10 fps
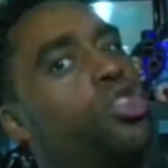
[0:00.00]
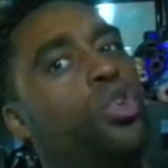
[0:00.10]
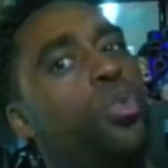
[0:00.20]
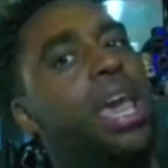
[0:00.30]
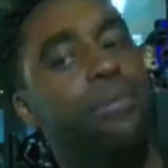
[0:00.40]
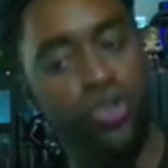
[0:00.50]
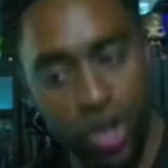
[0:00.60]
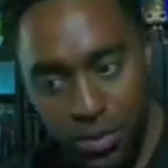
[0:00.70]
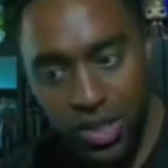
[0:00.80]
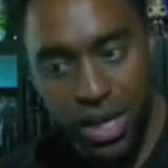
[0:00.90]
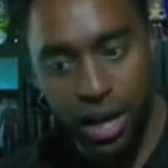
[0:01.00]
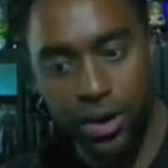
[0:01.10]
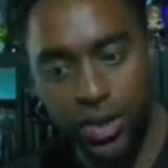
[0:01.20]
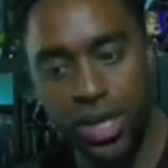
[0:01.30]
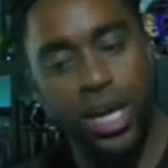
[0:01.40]
the way of jump
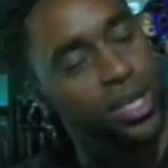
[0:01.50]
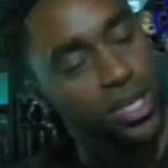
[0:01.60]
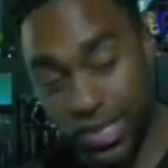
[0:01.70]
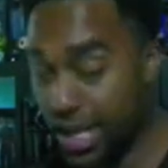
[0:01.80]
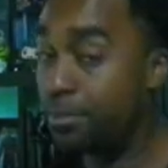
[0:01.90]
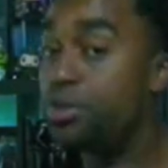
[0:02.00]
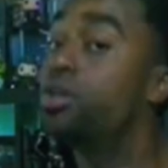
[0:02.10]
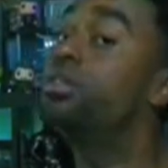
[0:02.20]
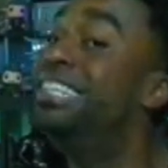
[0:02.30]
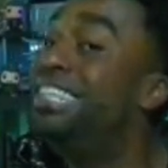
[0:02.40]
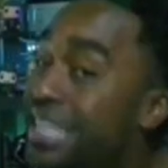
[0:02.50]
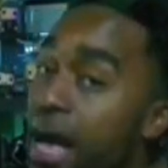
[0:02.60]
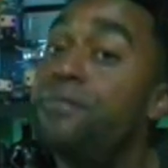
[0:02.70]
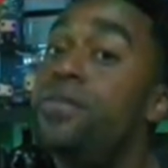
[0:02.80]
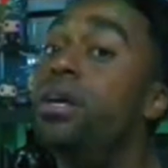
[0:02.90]
scares, the setups are
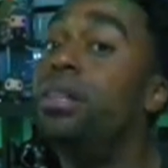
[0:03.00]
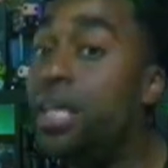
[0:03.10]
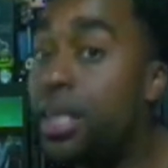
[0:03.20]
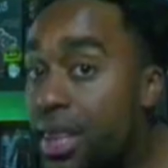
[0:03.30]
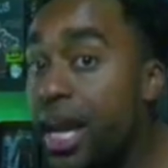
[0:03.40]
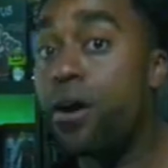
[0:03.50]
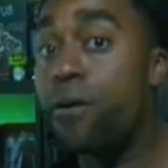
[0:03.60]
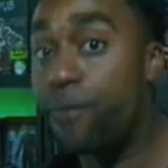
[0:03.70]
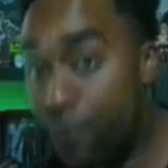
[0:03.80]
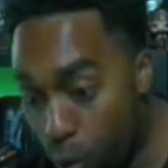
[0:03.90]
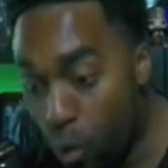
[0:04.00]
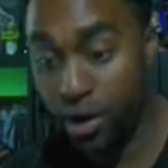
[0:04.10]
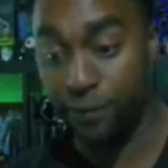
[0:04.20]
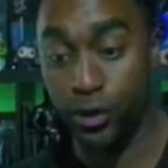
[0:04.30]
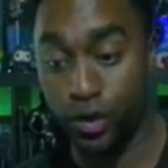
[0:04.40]
definitely there for
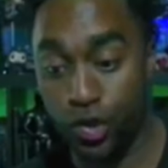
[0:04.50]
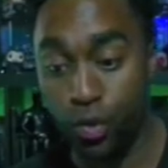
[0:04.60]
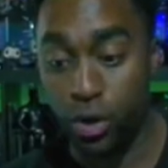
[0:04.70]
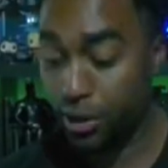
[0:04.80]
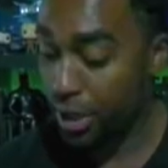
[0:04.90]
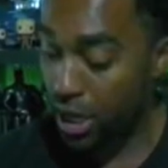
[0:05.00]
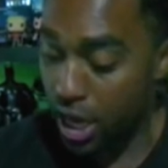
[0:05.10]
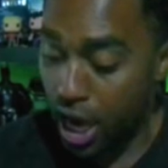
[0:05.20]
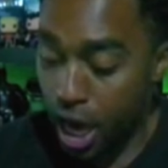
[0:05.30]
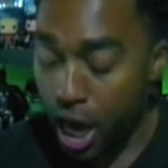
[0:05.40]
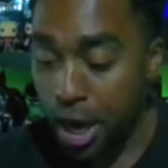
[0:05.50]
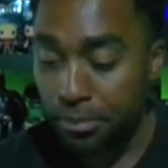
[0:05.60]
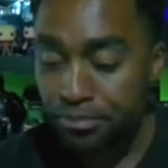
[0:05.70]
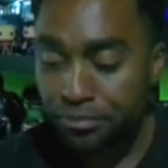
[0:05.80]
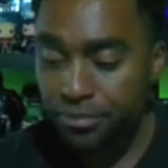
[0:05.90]
it, for sure.
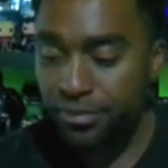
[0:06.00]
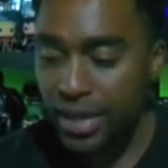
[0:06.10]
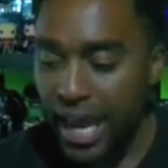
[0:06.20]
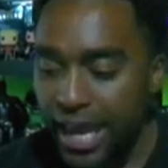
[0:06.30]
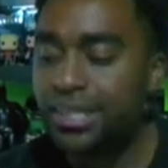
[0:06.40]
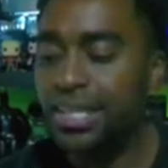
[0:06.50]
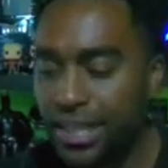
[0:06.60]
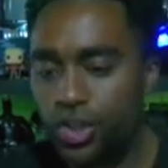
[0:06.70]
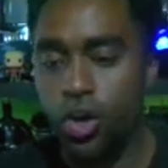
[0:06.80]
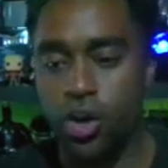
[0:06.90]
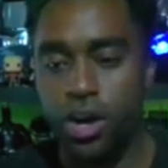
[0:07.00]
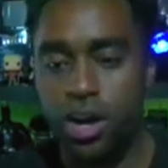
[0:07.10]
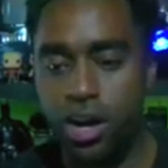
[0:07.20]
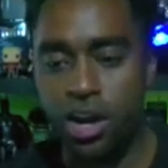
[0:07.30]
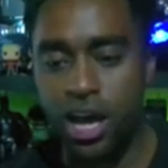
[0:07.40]
Antony Starr
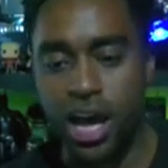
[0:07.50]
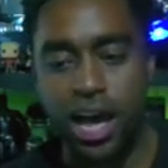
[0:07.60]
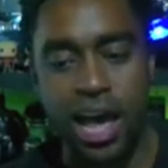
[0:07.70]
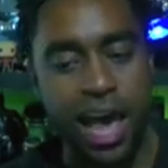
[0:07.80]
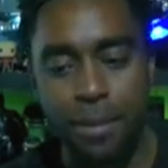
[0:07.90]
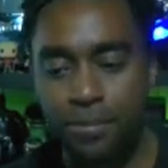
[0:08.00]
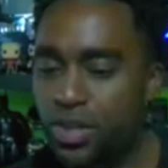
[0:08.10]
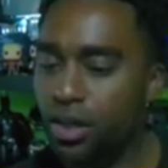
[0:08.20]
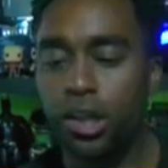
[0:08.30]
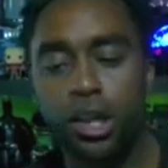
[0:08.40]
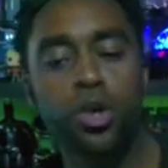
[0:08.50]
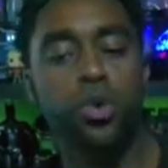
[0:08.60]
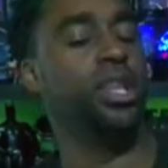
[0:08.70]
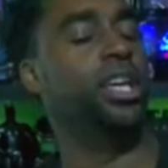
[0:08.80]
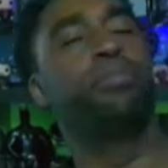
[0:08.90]

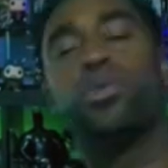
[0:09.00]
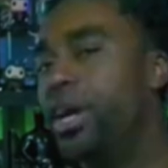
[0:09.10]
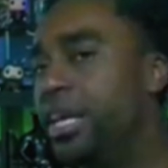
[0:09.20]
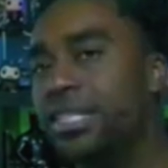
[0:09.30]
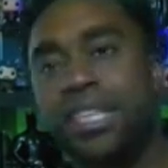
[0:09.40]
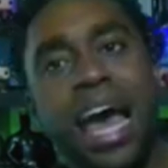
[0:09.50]
absolutely brings that